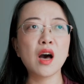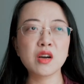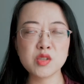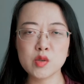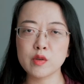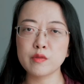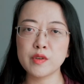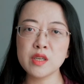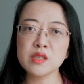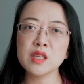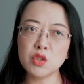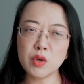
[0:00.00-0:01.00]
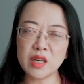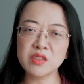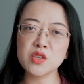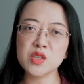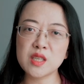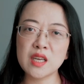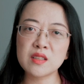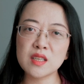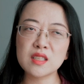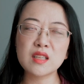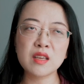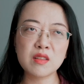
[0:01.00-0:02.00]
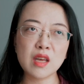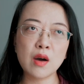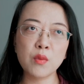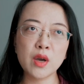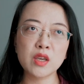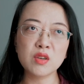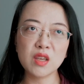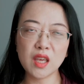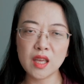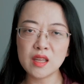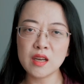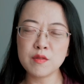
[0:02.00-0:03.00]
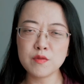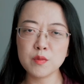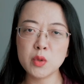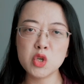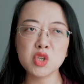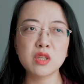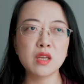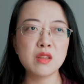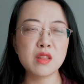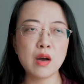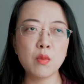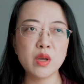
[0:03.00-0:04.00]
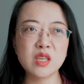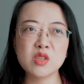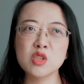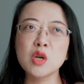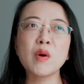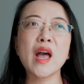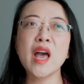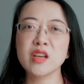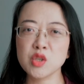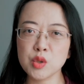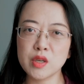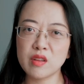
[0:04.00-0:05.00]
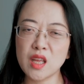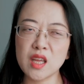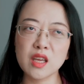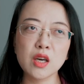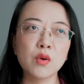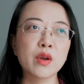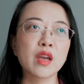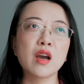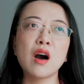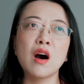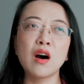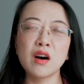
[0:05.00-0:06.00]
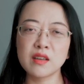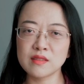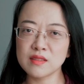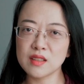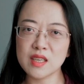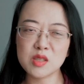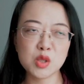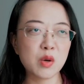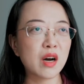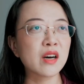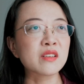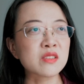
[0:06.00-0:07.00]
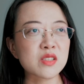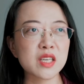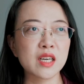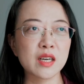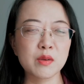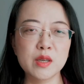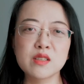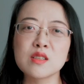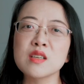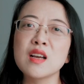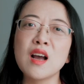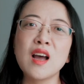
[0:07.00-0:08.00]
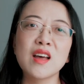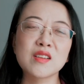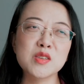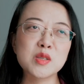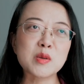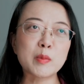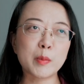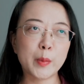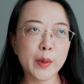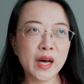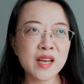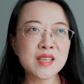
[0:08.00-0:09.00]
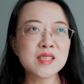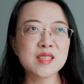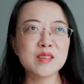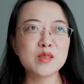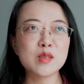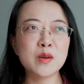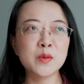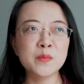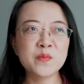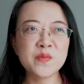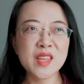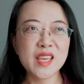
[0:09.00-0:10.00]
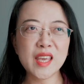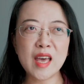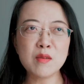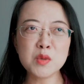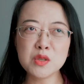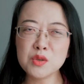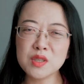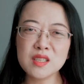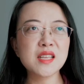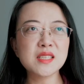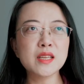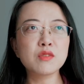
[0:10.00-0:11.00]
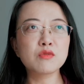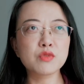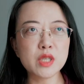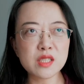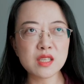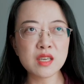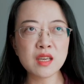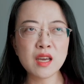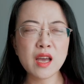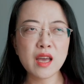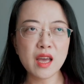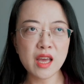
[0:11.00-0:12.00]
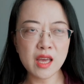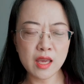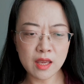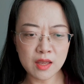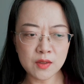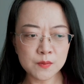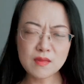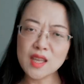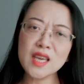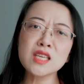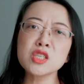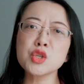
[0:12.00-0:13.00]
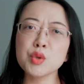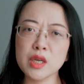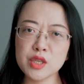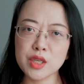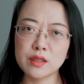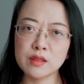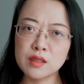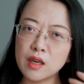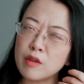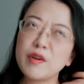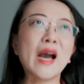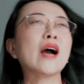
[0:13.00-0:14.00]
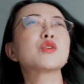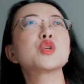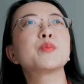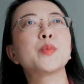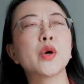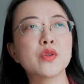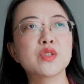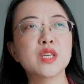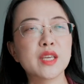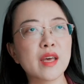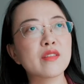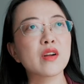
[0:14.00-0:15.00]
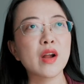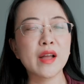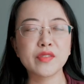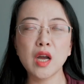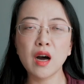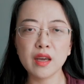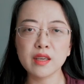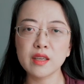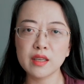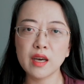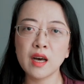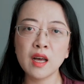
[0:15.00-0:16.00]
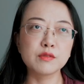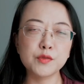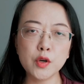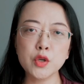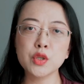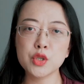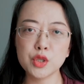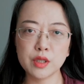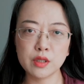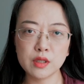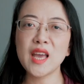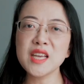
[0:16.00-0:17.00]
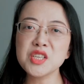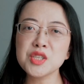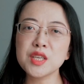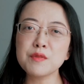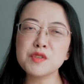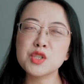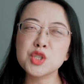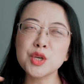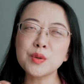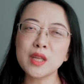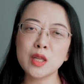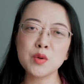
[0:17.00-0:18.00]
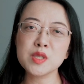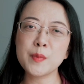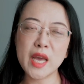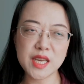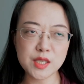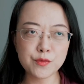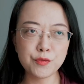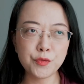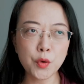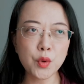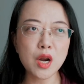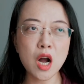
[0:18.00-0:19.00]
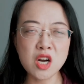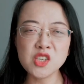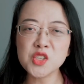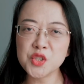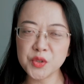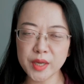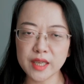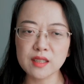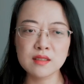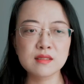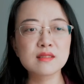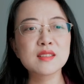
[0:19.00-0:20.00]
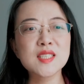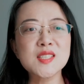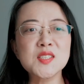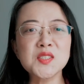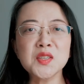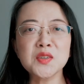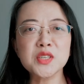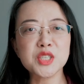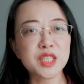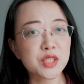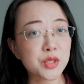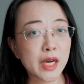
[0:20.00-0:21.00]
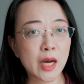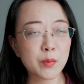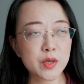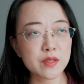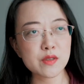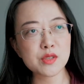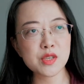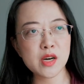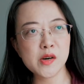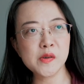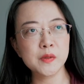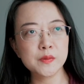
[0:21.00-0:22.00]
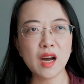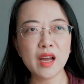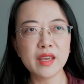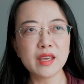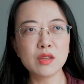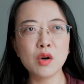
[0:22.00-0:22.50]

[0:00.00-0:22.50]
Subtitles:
on surface, you understand it in that way, you get that information in that way. There's no extra thing going on, there's no undercurrent, there's no buzz, there's no chemistry. It's like reading a instruction of how to put together an IKEA furniture. It just gives so little space for on-screen synergy to happen, so I can